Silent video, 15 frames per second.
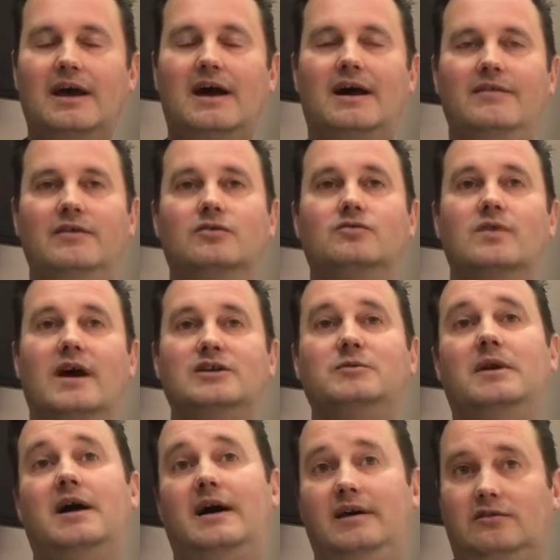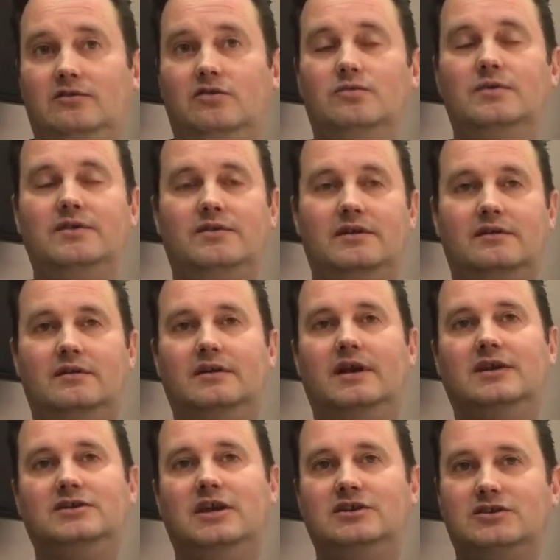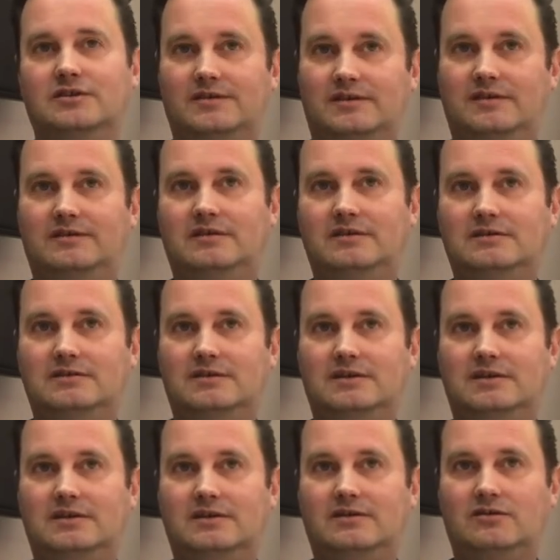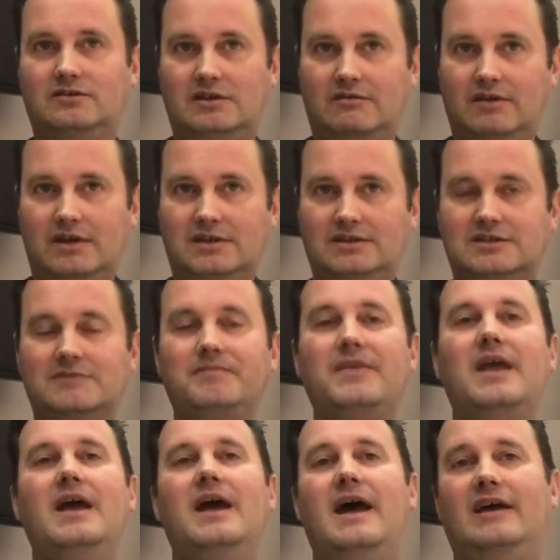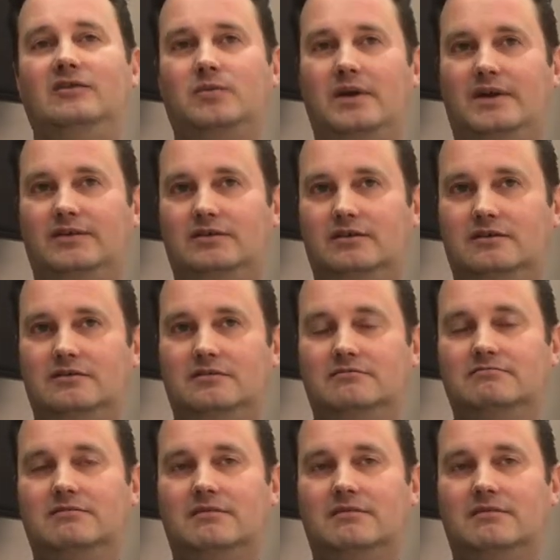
Uh, they'll graduate high school with their educational assistant uh, certificate, as well as their